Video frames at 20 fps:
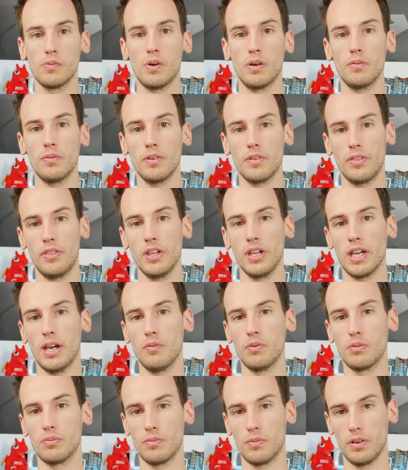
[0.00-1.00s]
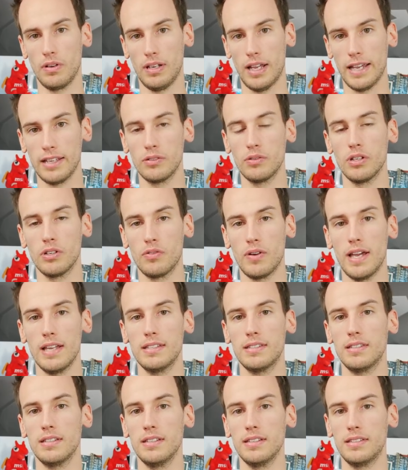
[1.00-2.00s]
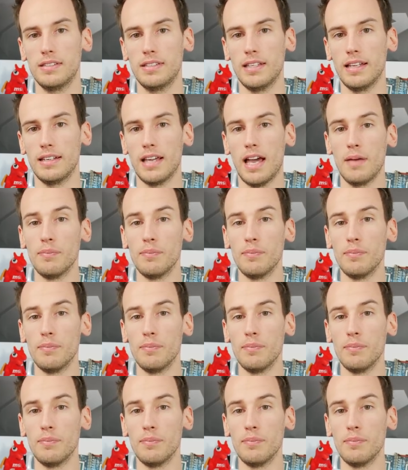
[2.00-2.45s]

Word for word: one thing I would like to address is that